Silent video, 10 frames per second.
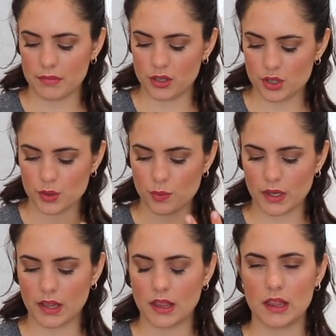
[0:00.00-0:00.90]
You just
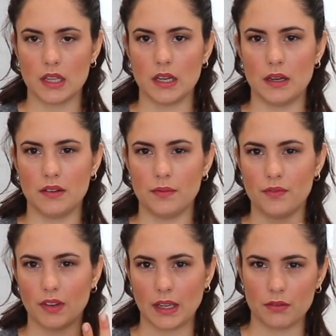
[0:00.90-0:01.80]
want the
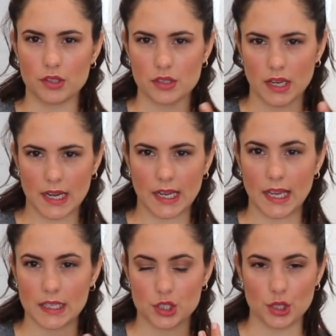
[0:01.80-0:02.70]
flavors to kind
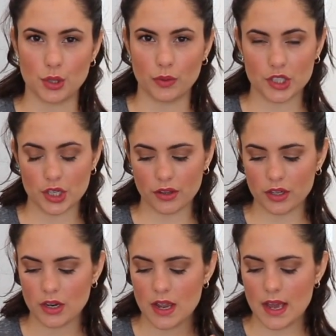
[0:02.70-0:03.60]
of get to know each
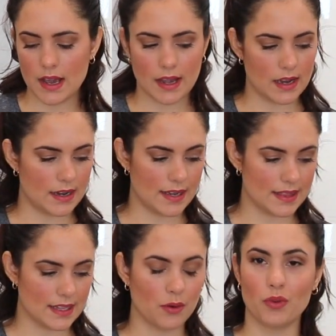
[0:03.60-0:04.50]
other,
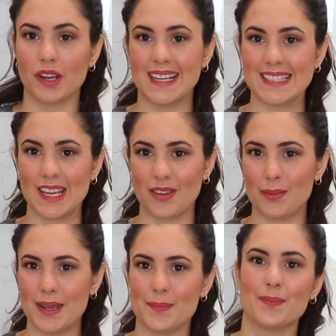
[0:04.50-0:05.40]
and then we're gonna sear
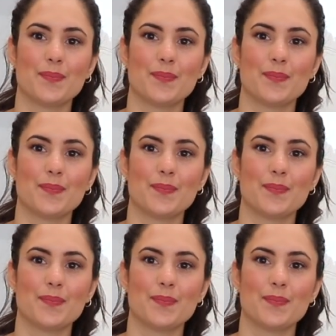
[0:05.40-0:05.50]
the meat.